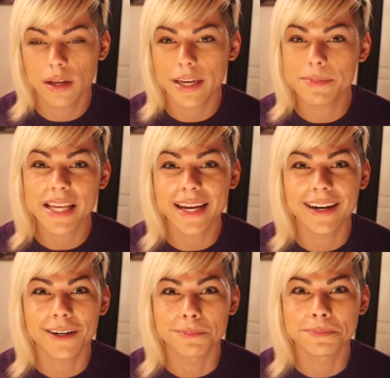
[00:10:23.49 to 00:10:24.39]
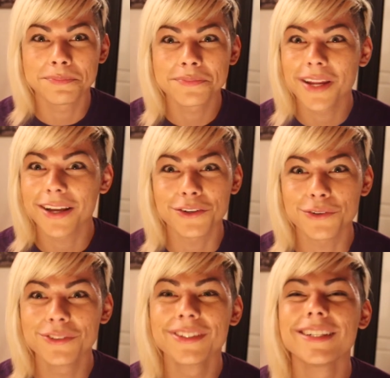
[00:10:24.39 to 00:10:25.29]
I keep saying, I don't
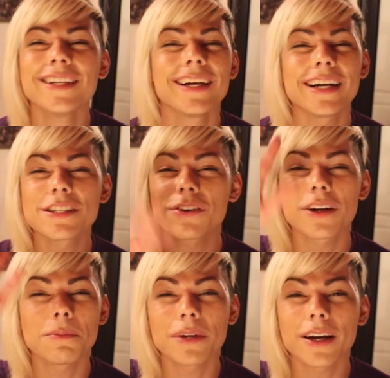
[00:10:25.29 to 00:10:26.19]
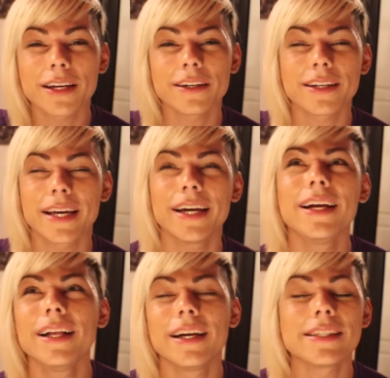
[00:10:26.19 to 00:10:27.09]
know. I swear I'm not here today.
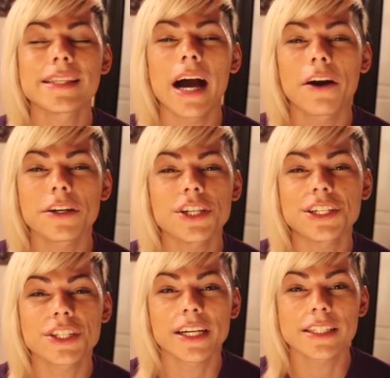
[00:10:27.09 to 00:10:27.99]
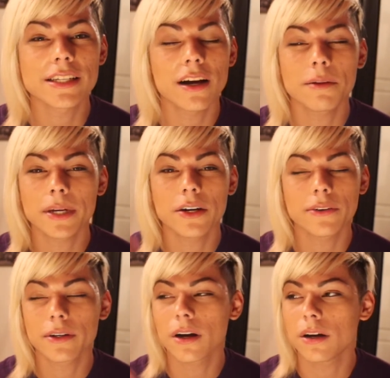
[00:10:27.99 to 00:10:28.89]
It's the hour change, like, it's got me
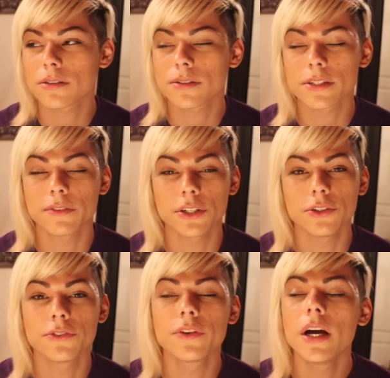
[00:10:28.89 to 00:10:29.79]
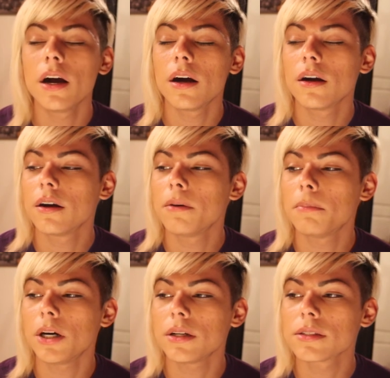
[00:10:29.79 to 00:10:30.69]
going all sorts of goof
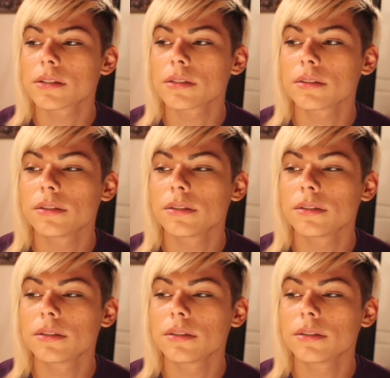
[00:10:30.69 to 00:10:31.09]
balls.